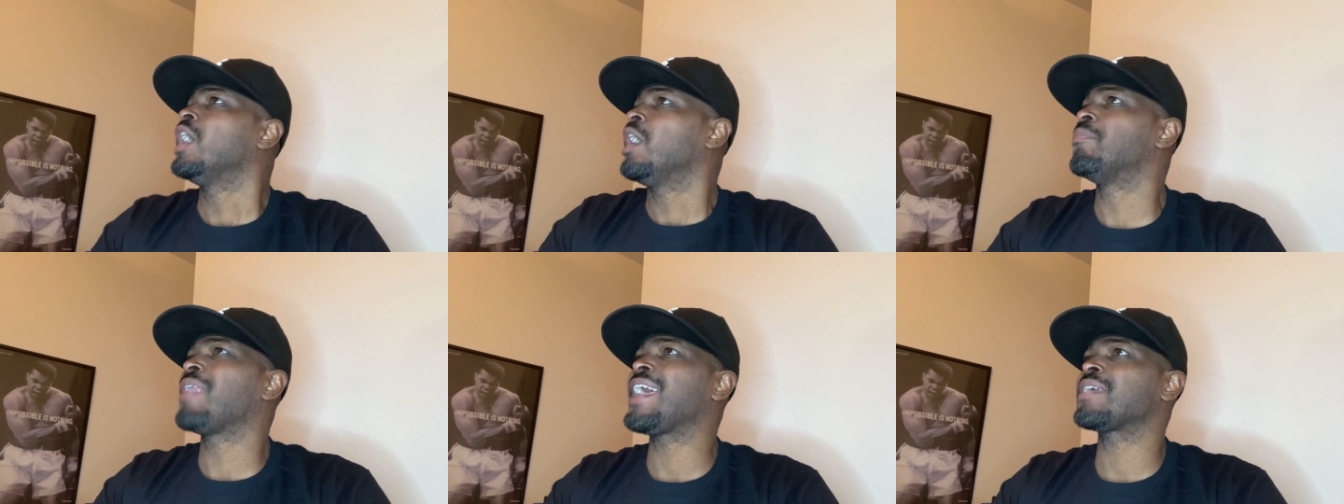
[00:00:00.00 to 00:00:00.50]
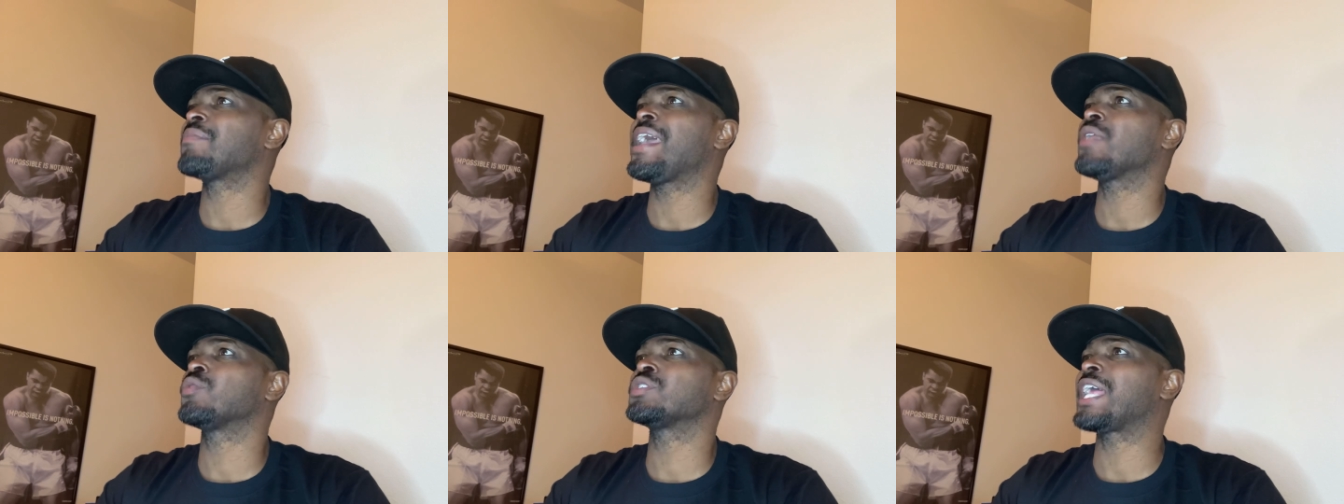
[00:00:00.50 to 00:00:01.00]
a black
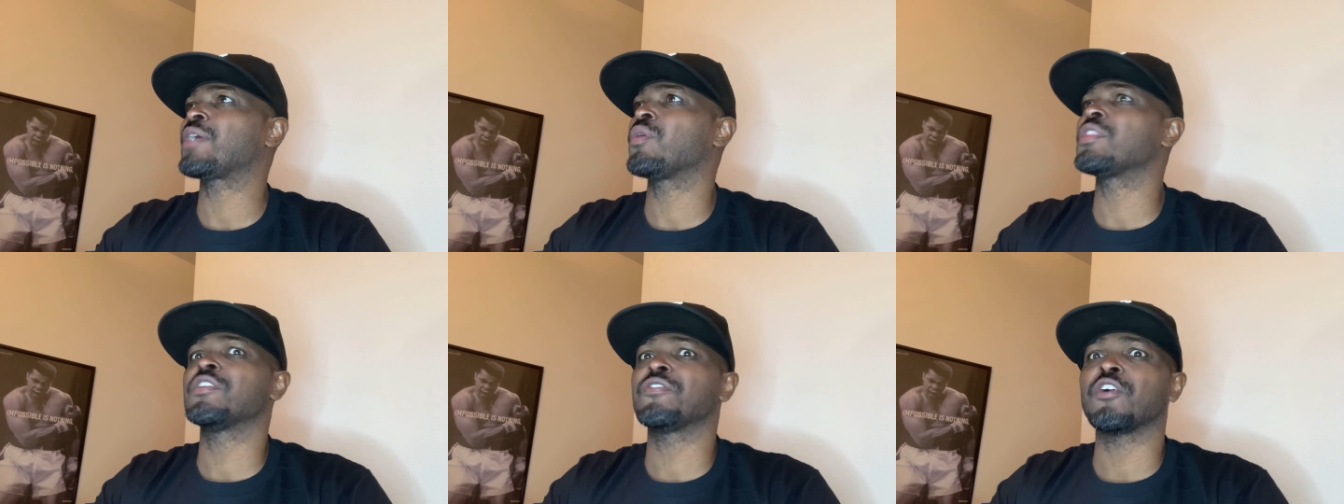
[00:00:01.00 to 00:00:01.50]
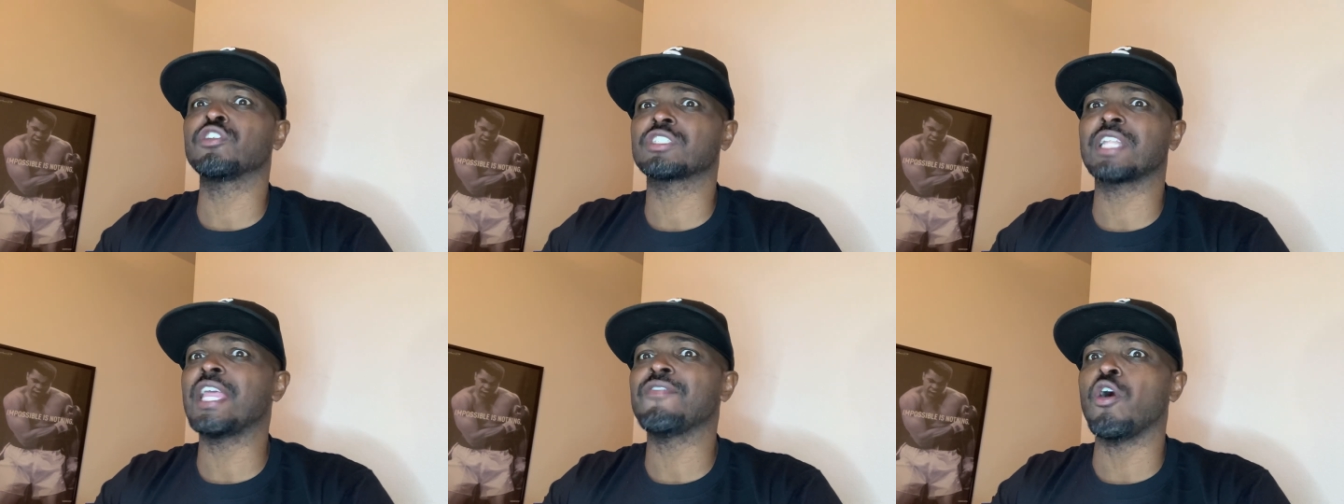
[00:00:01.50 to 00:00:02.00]
man was like one of the first
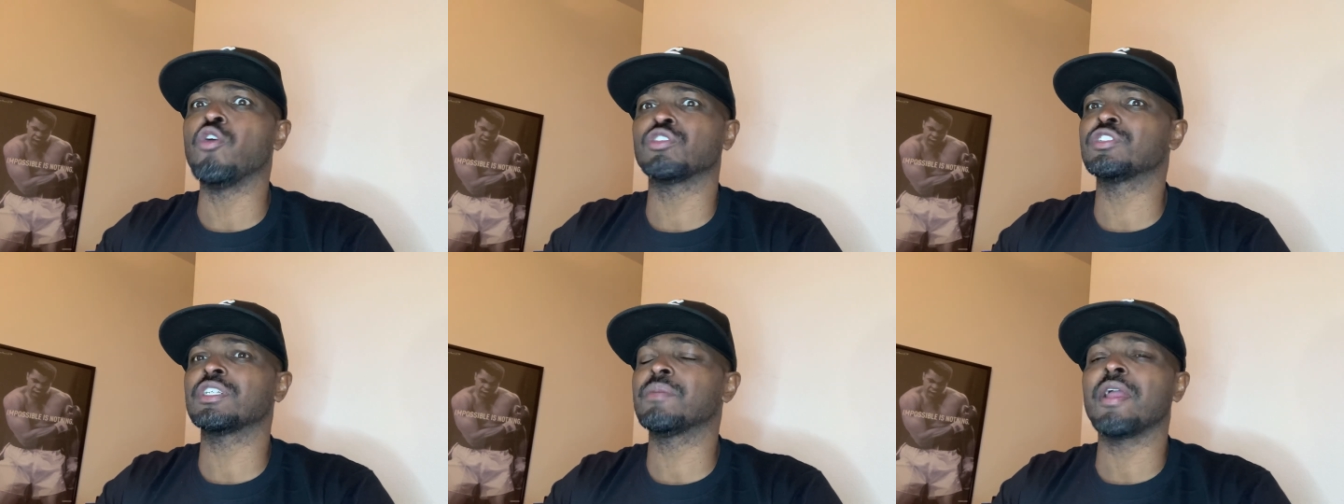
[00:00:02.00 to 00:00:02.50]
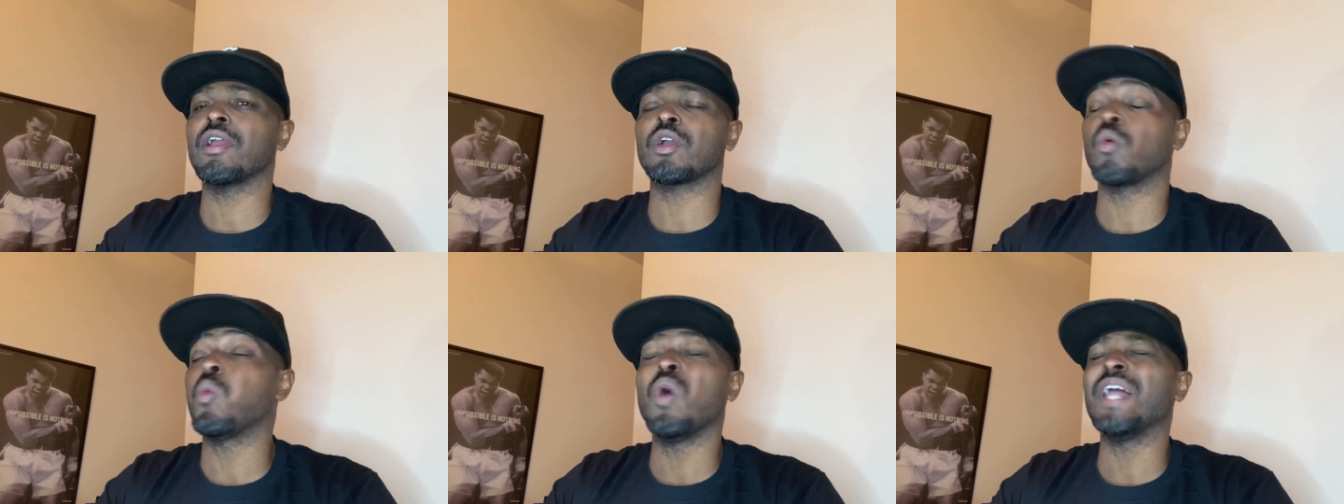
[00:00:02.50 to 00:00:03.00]
slave owners in America.
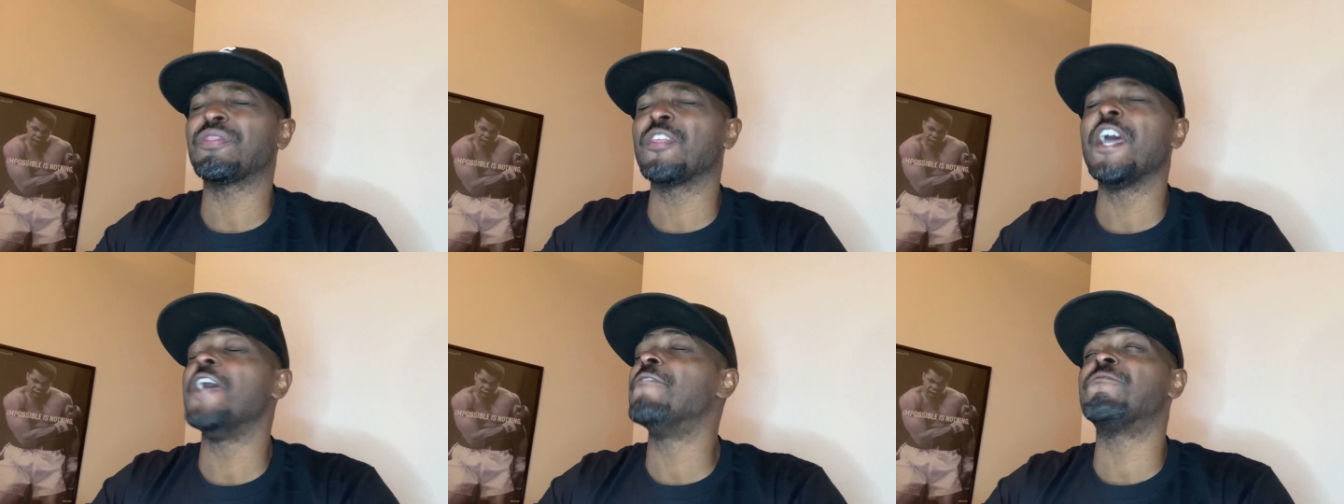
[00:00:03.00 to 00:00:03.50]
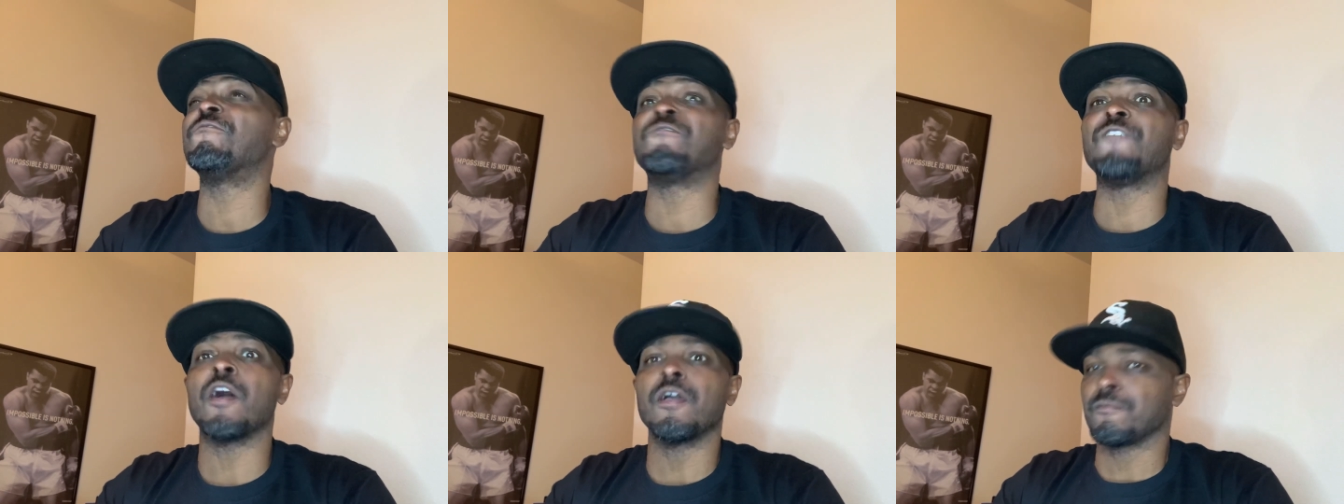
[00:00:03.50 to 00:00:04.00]
What the
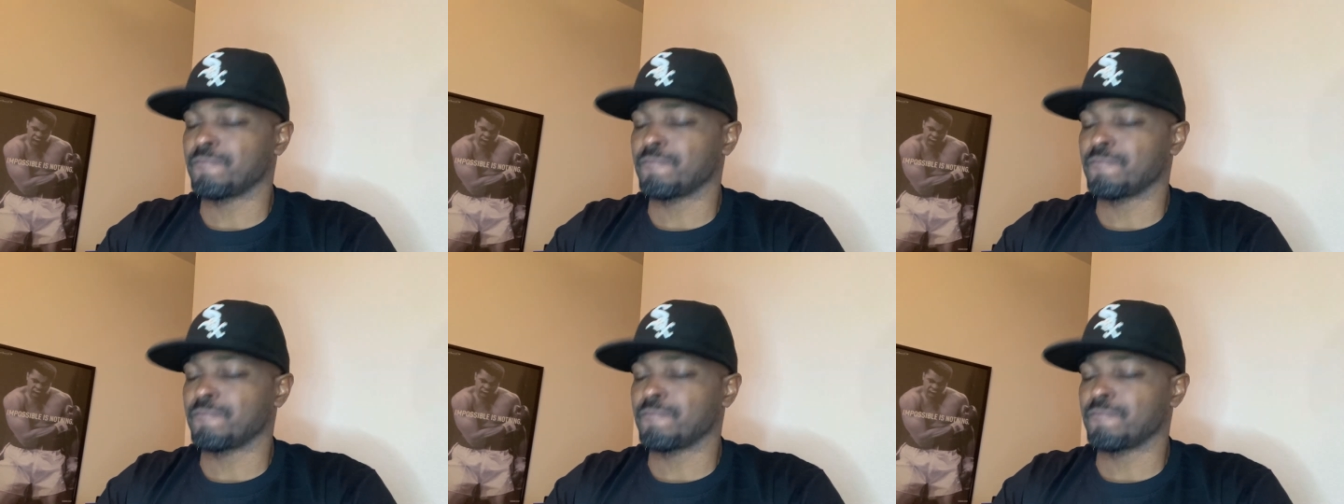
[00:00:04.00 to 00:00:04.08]
f-